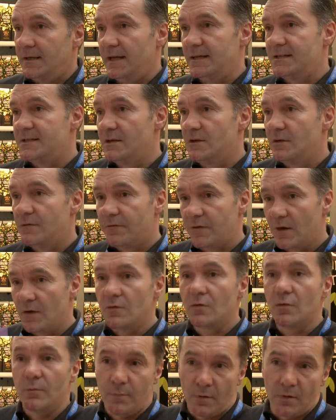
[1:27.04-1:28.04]
It's a good
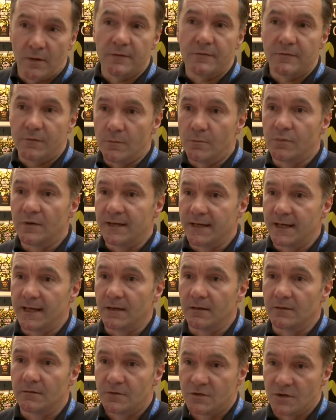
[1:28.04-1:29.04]
focal point for
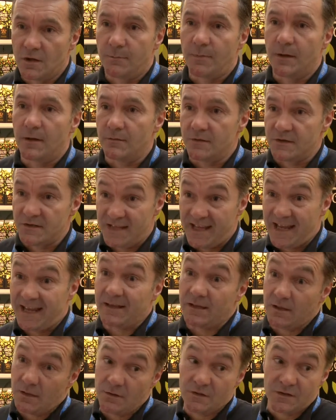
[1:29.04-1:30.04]
bringing shop owners, the
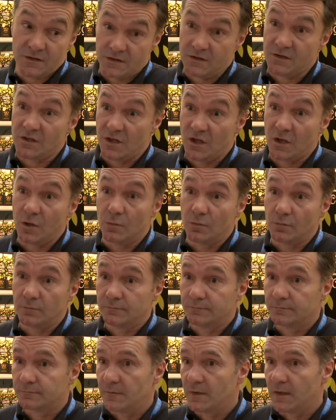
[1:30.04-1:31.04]
end user, to you.
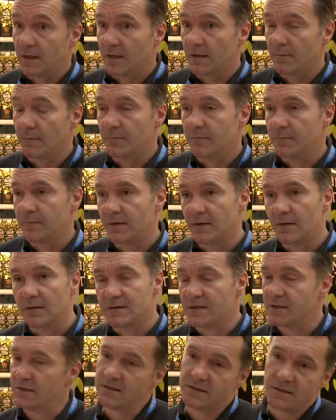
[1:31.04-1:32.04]
The
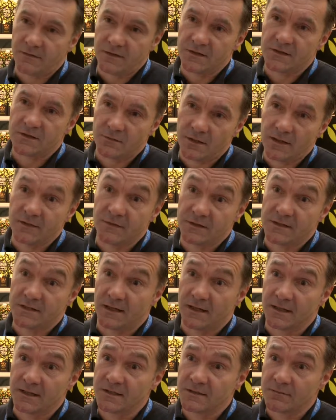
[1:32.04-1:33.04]
alternative is to
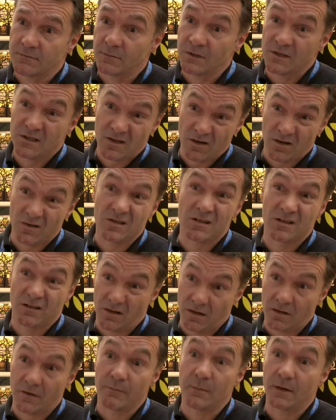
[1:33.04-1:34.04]
advertise, which costs a
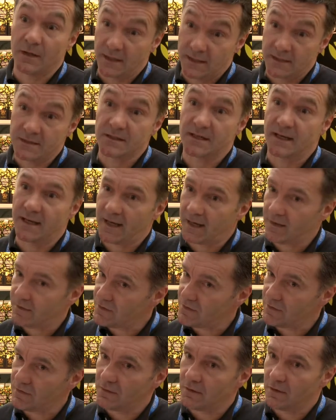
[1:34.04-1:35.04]
lot of money to get out
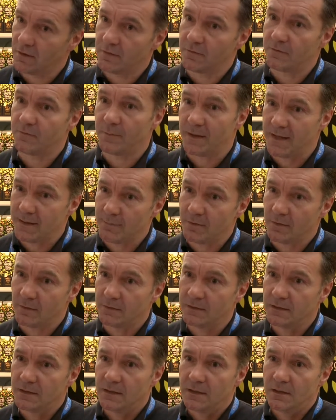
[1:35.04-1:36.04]
to a lot of people
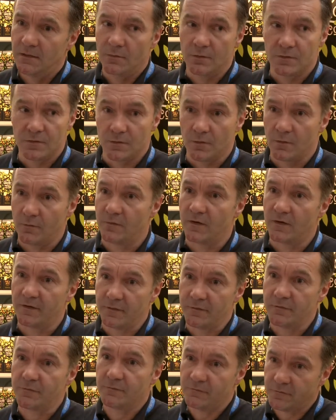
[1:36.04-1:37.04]
who are very
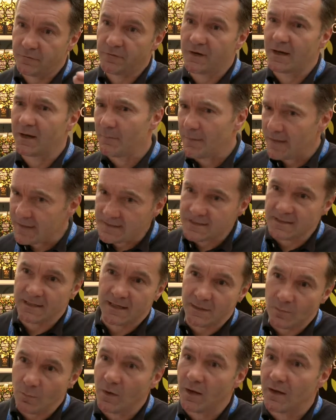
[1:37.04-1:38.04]
fragmented
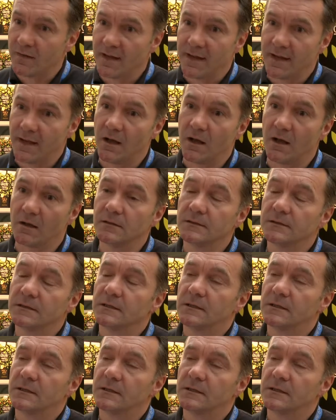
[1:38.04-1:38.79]
in where they are.